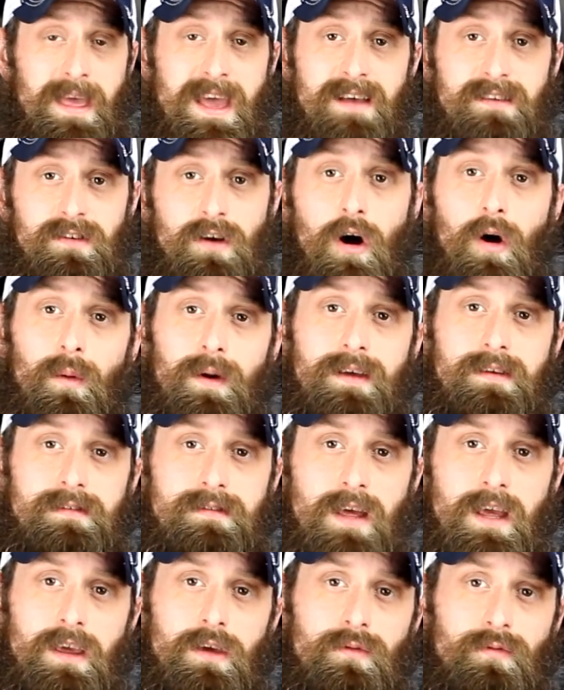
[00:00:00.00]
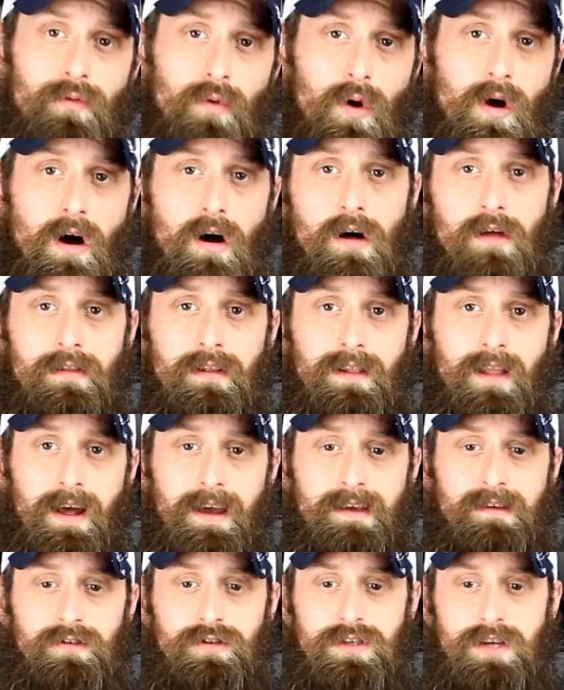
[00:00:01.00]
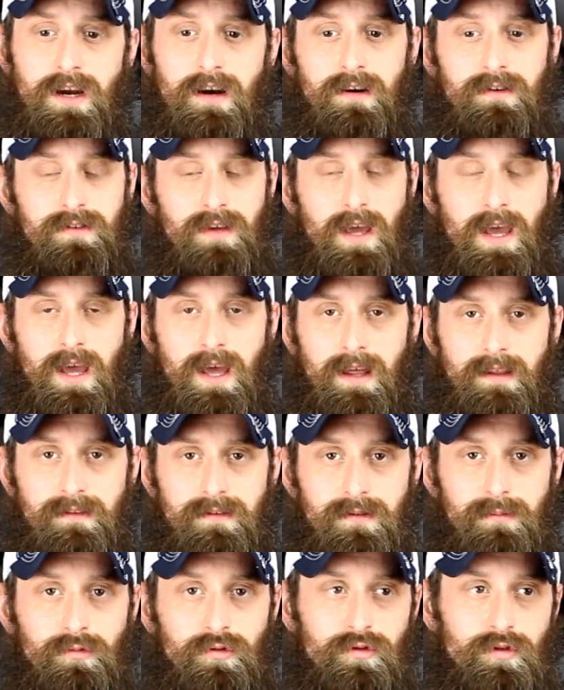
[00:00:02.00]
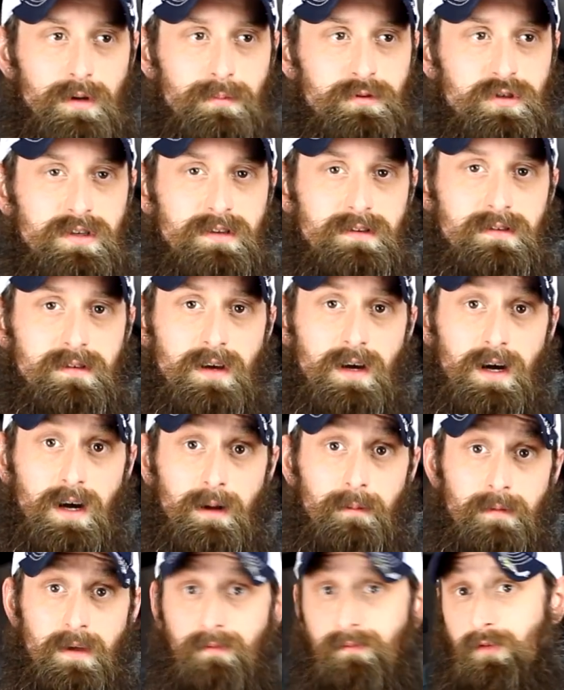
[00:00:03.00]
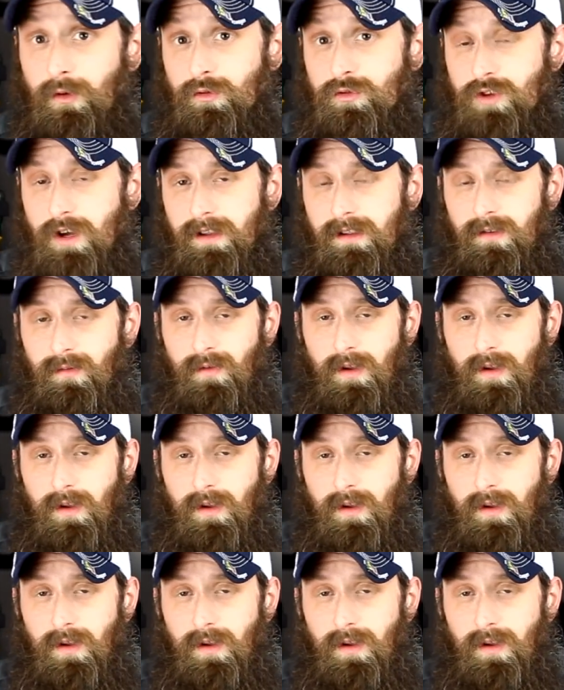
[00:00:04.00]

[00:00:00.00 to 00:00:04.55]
As always, thank you for all the likes, shares, and subscriptions. If you enjoyed